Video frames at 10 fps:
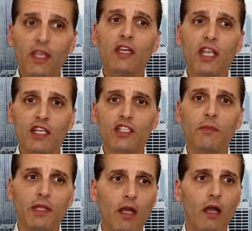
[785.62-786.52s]
needs to be
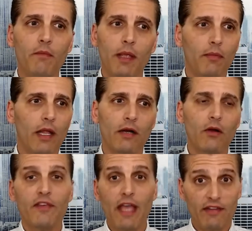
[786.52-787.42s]
done, people. I don't know. If you
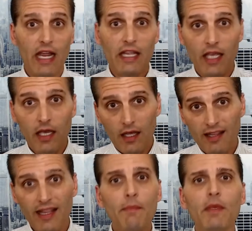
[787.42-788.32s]
have an idea,
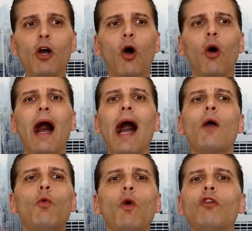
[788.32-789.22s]
let me know. I
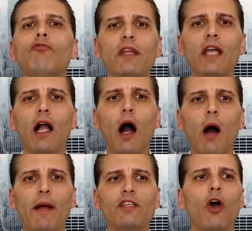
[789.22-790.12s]
will read the
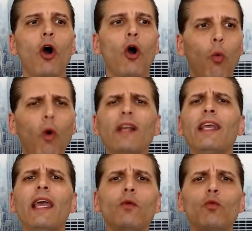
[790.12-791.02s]
comments. What
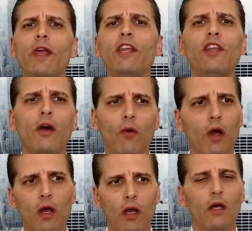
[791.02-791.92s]
can we do?
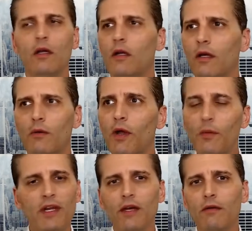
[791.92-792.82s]
What can we
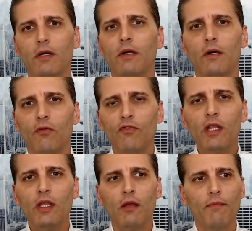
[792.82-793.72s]
do?
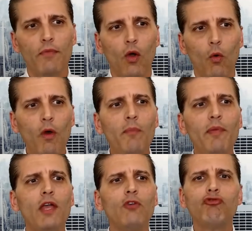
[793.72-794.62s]
Really? We're
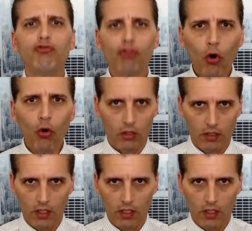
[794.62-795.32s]
being ruled